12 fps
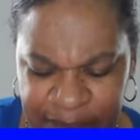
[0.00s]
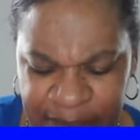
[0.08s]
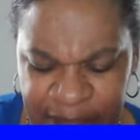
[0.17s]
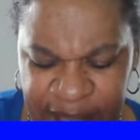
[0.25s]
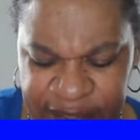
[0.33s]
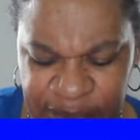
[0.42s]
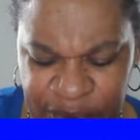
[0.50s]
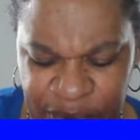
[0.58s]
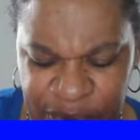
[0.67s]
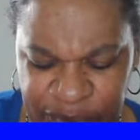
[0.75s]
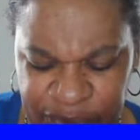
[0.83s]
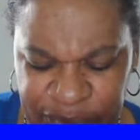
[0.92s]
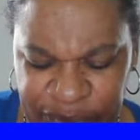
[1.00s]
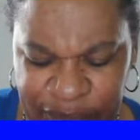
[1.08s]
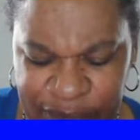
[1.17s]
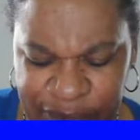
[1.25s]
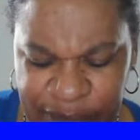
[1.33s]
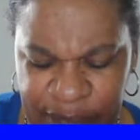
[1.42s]
back to work,
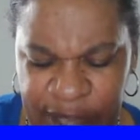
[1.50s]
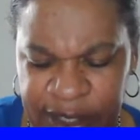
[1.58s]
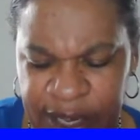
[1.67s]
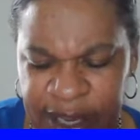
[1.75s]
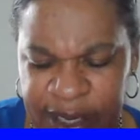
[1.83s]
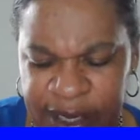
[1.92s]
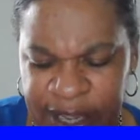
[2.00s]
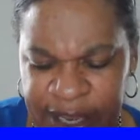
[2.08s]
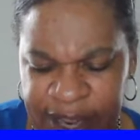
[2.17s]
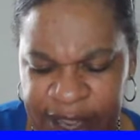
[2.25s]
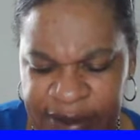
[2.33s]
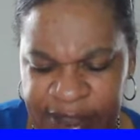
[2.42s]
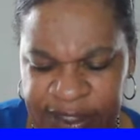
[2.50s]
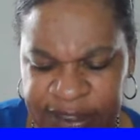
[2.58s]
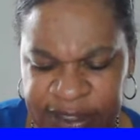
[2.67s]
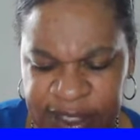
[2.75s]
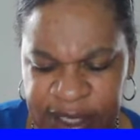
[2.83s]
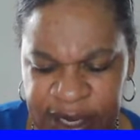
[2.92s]
so I got to lay down at
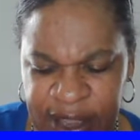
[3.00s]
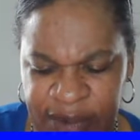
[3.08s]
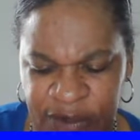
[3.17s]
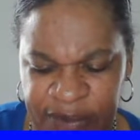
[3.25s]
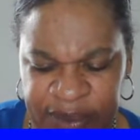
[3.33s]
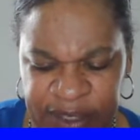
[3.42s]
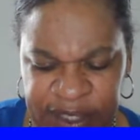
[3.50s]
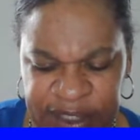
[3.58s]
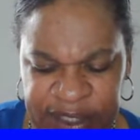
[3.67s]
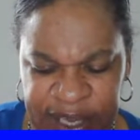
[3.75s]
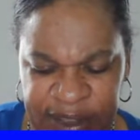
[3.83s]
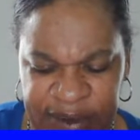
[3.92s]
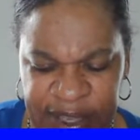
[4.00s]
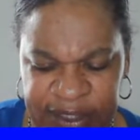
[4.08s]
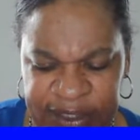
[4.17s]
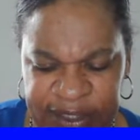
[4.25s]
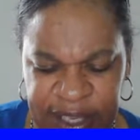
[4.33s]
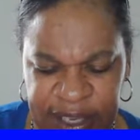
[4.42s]
10. I normally get down
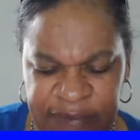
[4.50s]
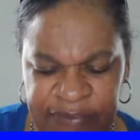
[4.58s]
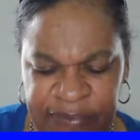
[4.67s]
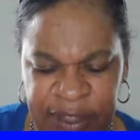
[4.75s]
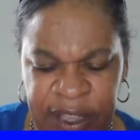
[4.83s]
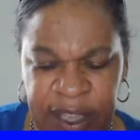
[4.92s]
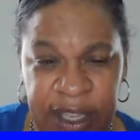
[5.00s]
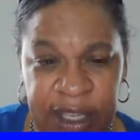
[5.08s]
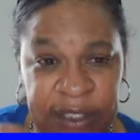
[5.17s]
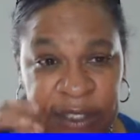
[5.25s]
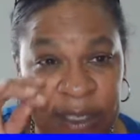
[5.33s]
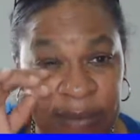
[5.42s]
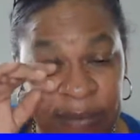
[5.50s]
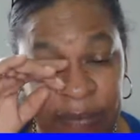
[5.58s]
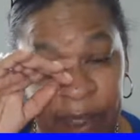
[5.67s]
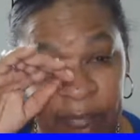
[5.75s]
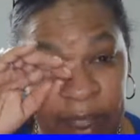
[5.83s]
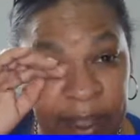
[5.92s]
at 10 and get
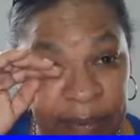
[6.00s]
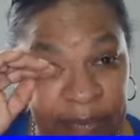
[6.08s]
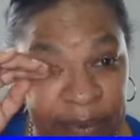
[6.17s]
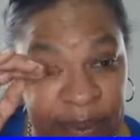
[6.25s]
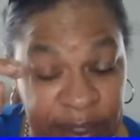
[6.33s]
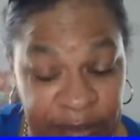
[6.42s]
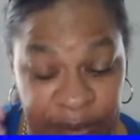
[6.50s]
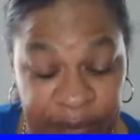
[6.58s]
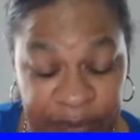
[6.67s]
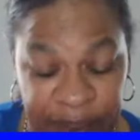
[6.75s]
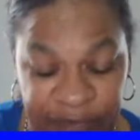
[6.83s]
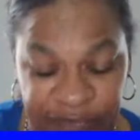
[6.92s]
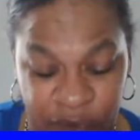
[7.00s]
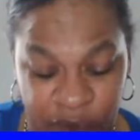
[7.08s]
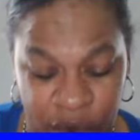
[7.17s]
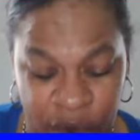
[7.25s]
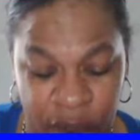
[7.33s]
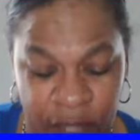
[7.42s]
back up and get prepared for
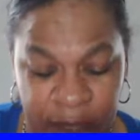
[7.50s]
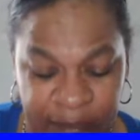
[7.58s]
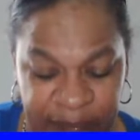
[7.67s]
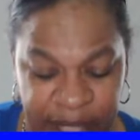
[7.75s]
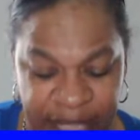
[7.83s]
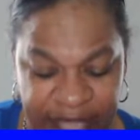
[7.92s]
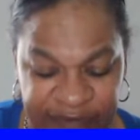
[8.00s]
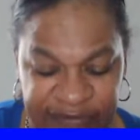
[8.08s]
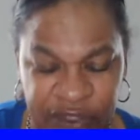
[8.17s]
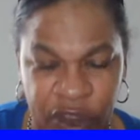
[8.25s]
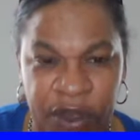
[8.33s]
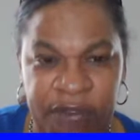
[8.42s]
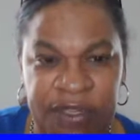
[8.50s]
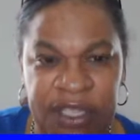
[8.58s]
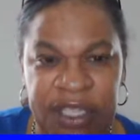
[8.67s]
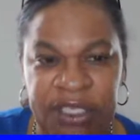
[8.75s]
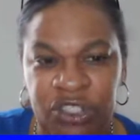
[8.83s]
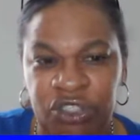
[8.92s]
work. But I have
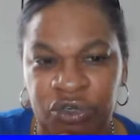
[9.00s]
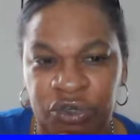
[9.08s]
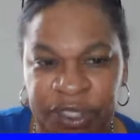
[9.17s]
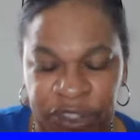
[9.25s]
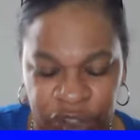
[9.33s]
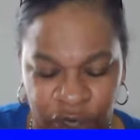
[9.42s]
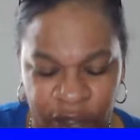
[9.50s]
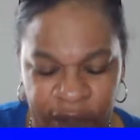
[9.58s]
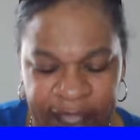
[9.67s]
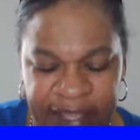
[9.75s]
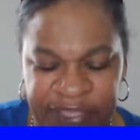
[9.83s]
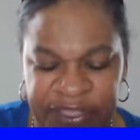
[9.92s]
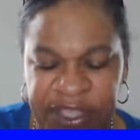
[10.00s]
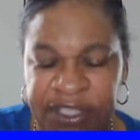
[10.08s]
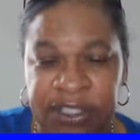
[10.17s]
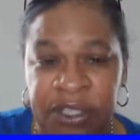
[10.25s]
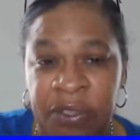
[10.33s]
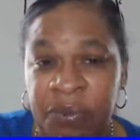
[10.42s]
thoroughly enjoyed y'all, and
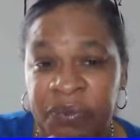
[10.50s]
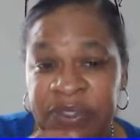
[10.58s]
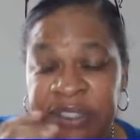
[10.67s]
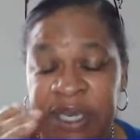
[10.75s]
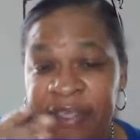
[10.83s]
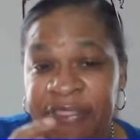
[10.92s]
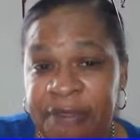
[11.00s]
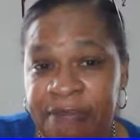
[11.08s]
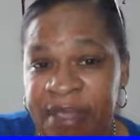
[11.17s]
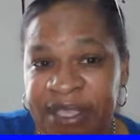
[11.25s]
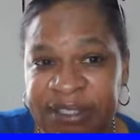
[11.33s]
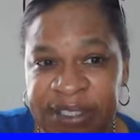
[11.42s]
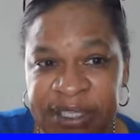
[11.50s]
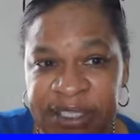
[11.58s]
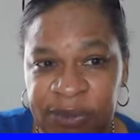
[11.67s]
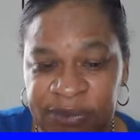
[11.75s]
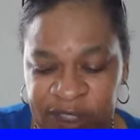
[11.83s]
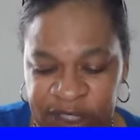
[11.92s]
this was nothing messy.
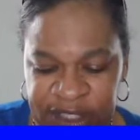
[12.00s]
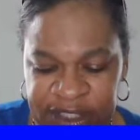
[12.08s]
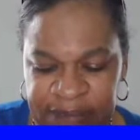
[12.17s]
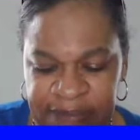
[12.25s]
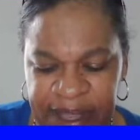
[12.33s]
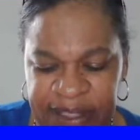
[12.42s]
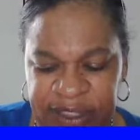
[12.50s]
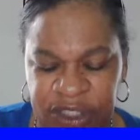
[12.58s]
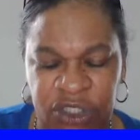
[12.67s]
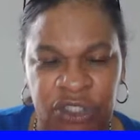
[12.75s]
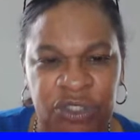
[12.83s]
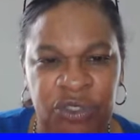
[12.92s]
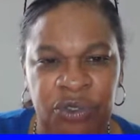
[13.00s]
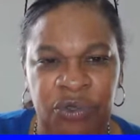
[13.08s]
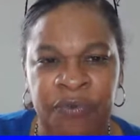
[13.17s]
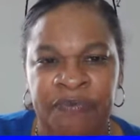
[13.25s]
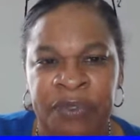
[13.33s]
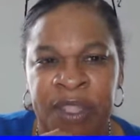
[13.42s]
This was just a message
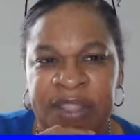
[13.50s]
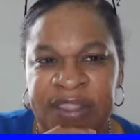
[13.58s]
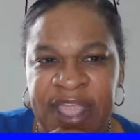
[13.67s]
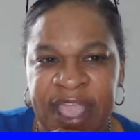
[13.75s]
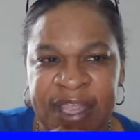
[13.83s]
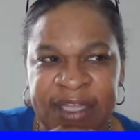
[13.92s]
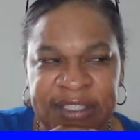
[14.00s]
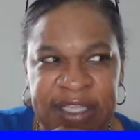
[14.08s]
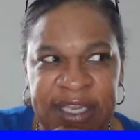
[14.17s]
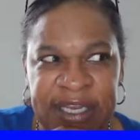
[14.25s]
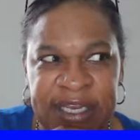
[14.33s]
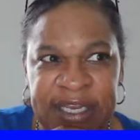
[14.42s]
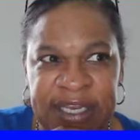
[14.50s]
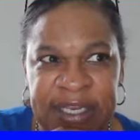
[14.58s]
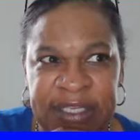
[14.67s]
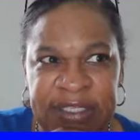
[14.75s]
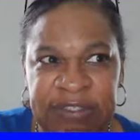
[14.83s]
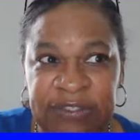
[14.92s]
to that
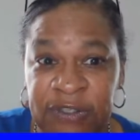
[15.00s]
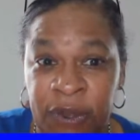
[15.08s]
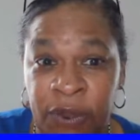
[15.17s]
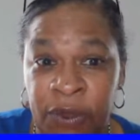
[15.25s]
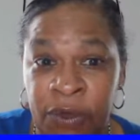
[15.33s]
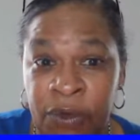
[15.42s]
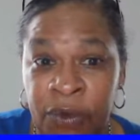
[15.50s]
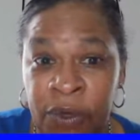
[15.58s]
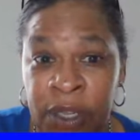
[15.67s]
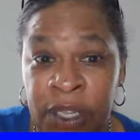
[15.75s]
sir